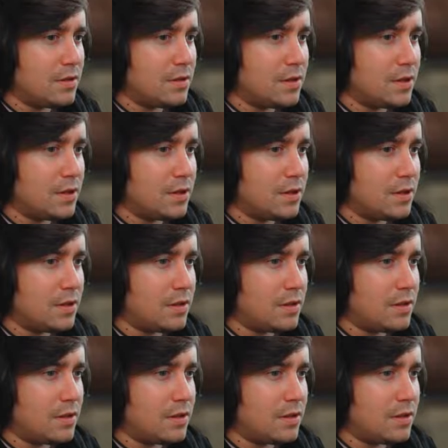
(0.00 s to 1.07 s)
Uh,
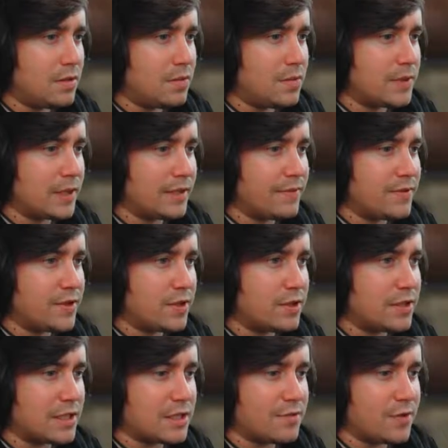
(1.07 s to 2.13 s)
what did that even
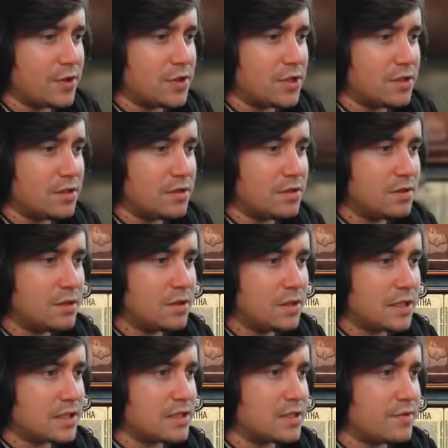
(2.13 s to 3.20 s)
do? That devotion?
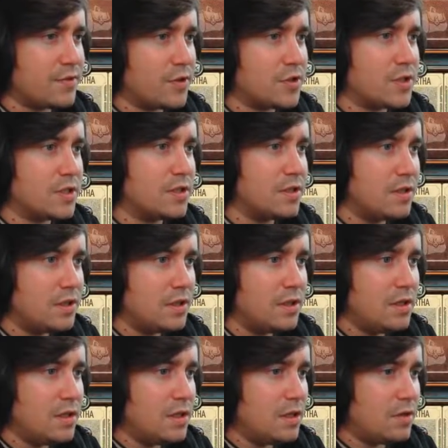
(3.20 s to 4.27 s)
I guess it's devotion.
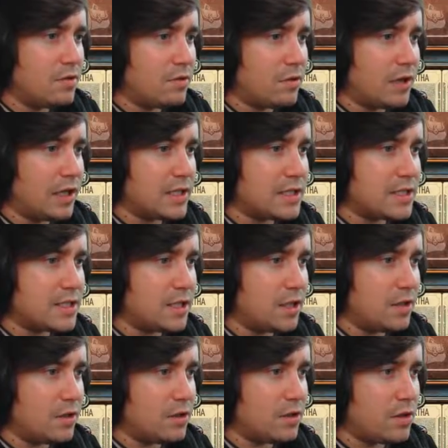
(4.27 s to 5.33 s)
Right,
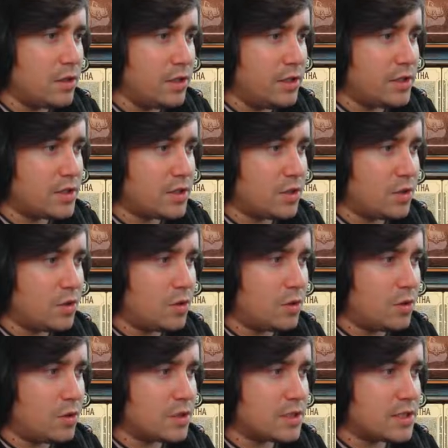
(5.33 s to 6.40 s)
so loot
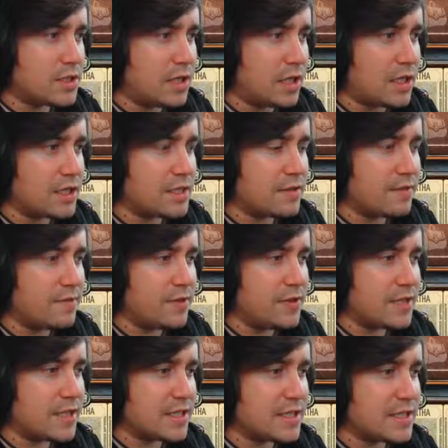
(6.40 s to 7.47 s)
or circus
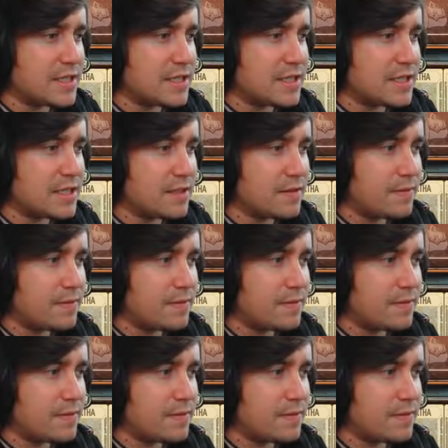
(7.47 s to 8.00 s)
enthusiasts?